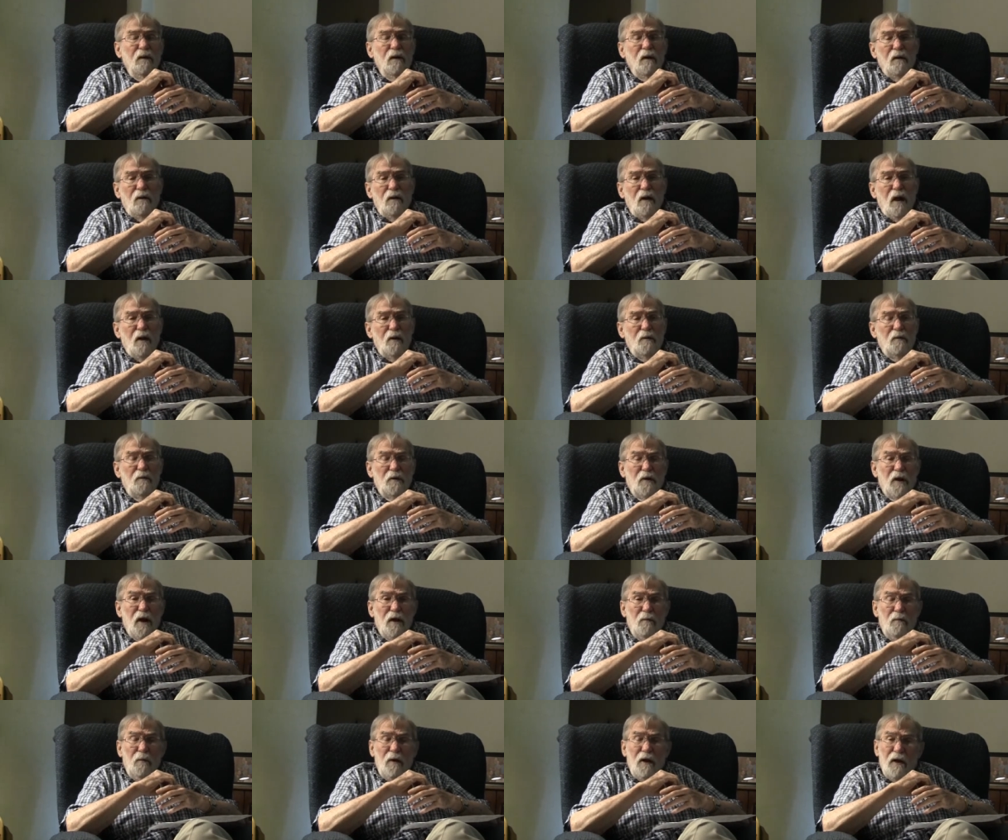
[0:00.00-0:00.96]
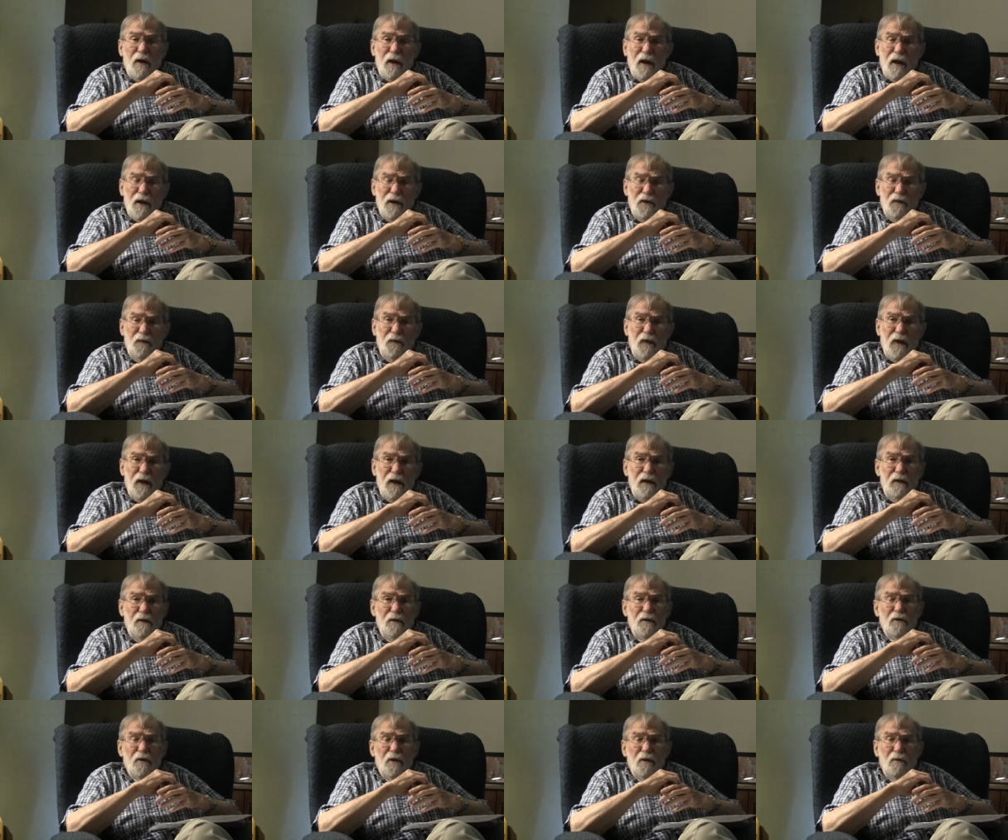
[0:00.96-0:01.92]
The documents have to be
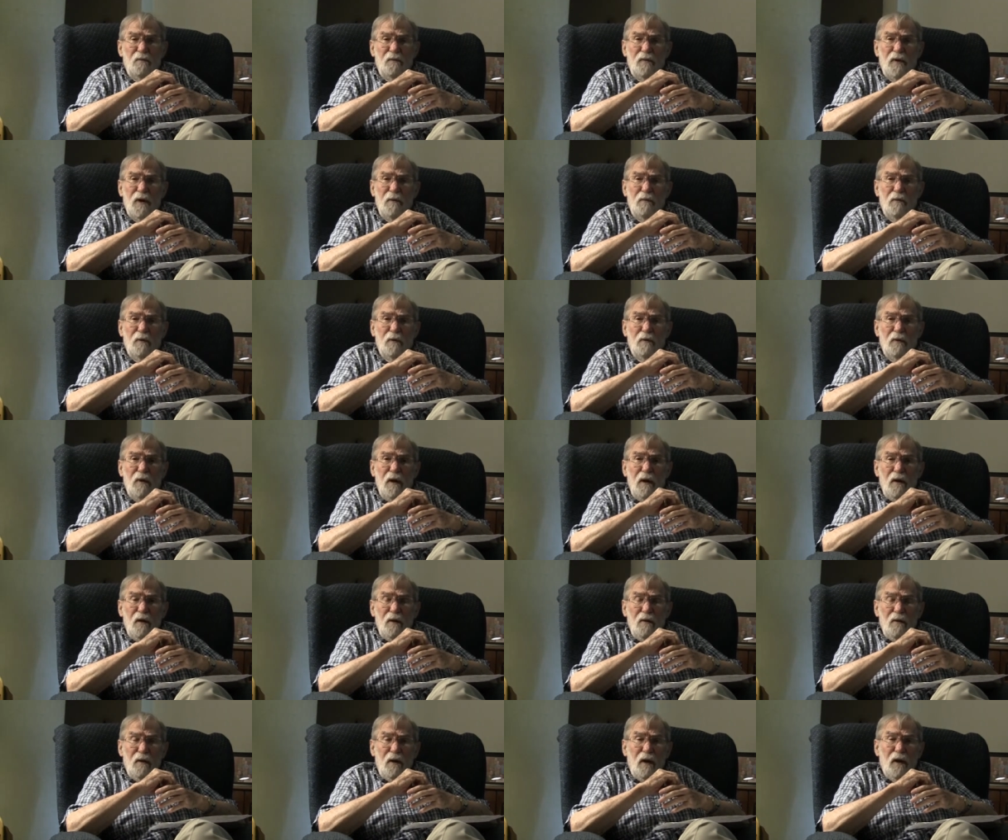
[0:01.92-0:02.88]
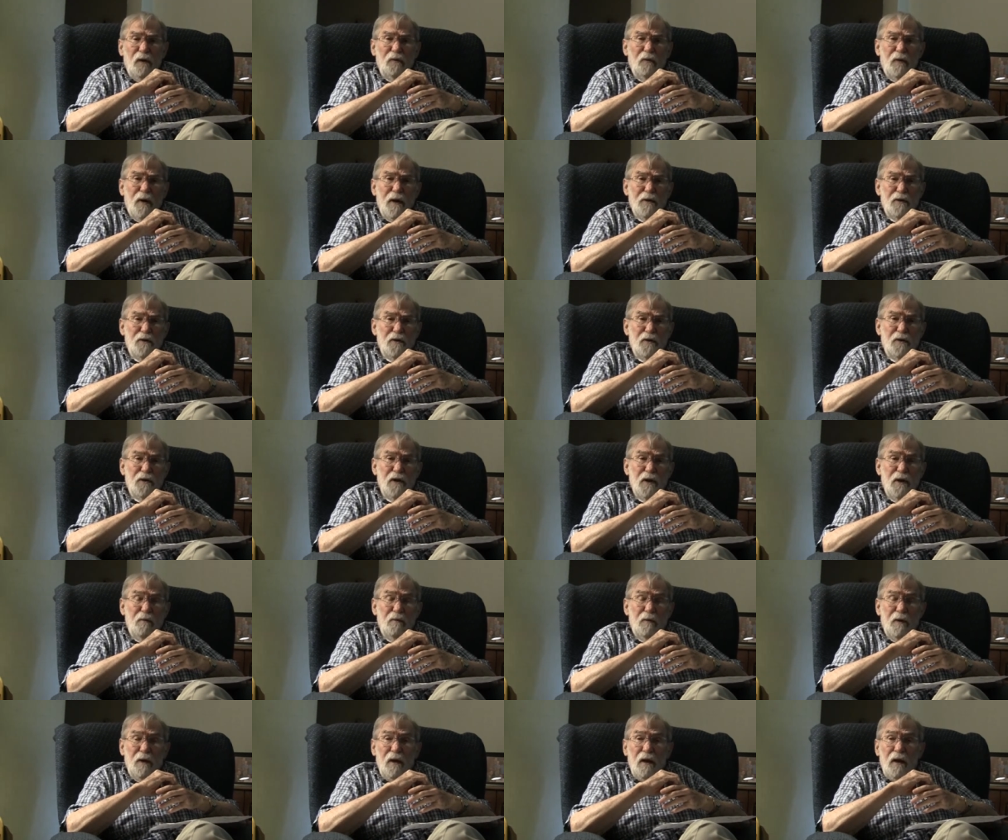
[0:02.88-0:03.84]
classified, and certain people authorized to
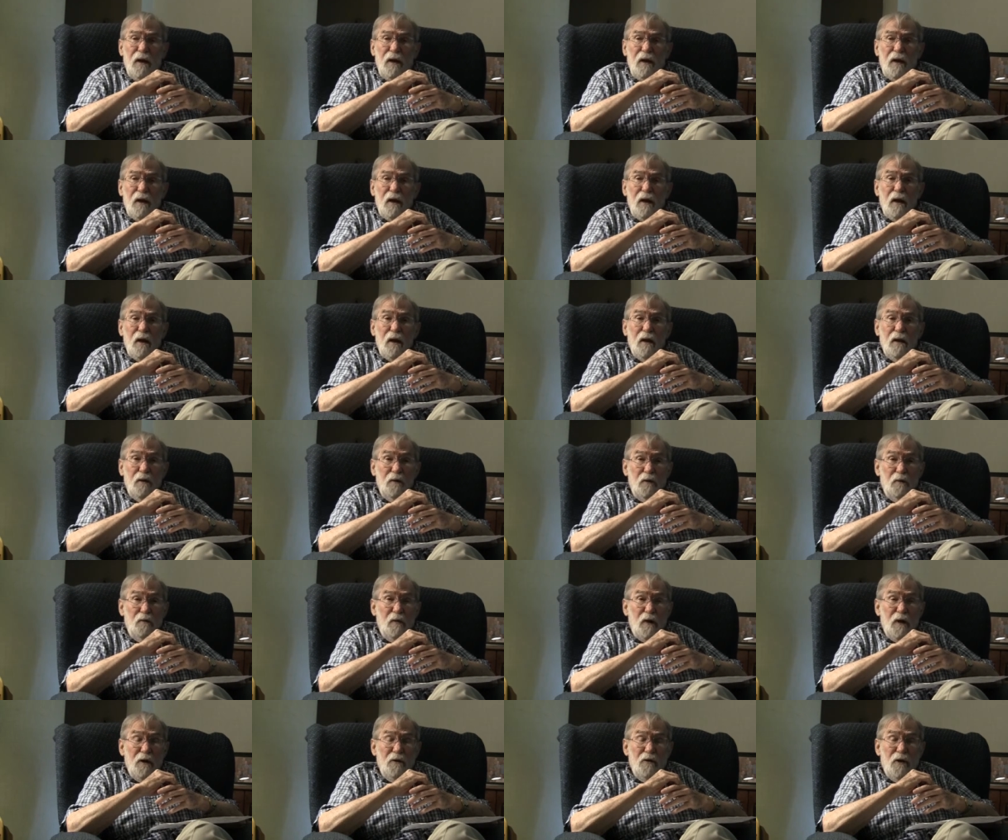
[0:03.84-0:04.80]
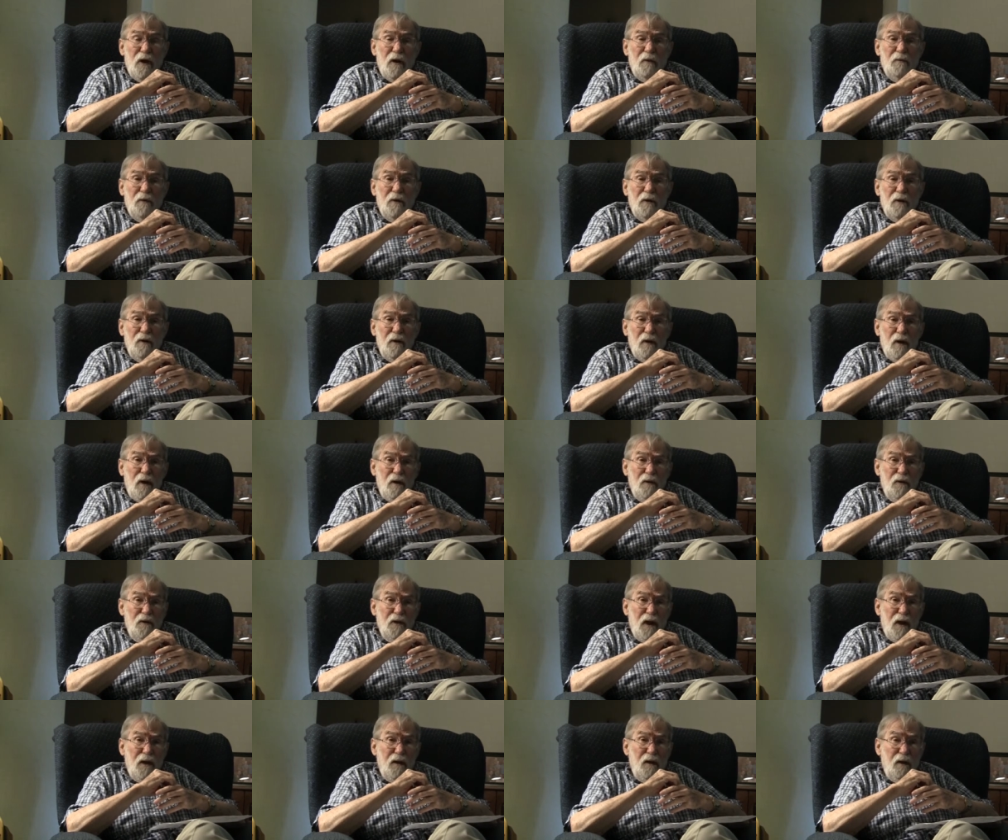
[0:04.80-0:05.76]
see them, and, and it's my job to
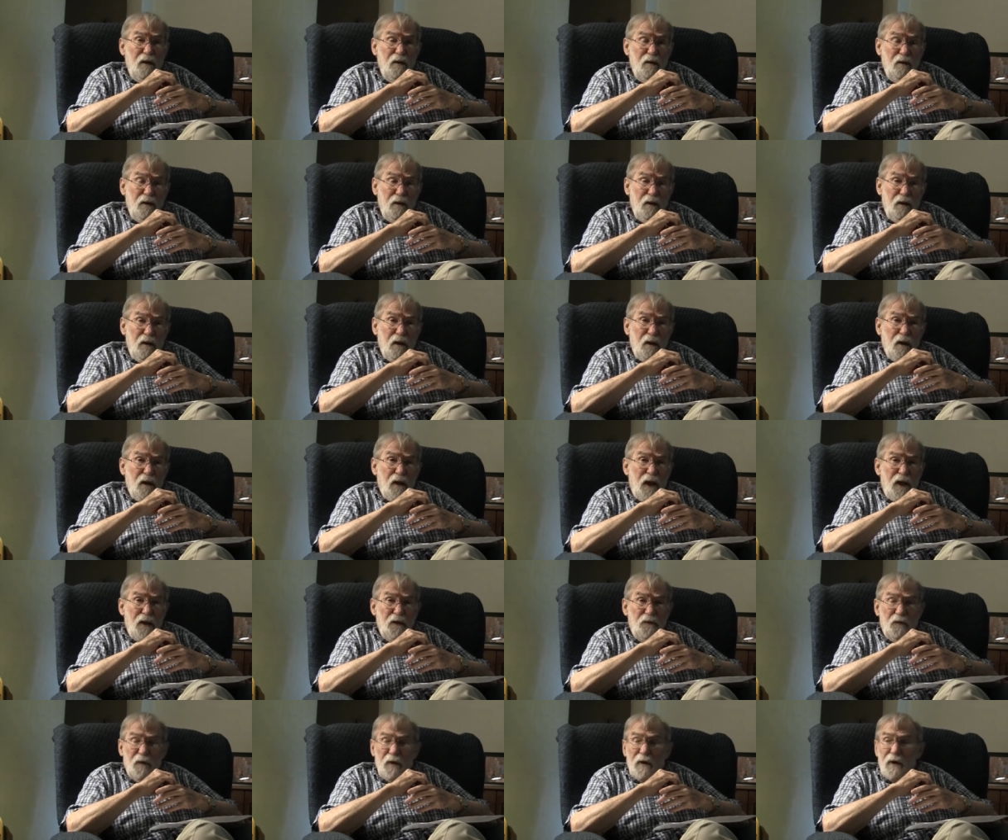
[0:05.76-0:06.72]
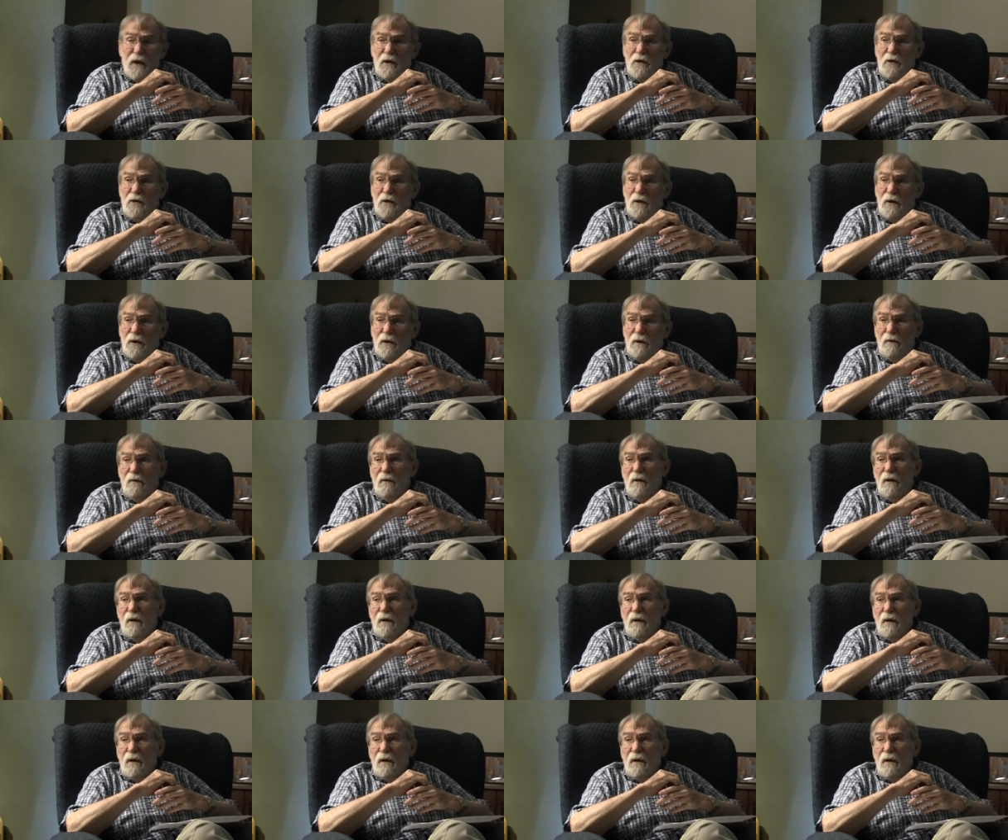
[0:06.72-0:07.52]
assign the classification and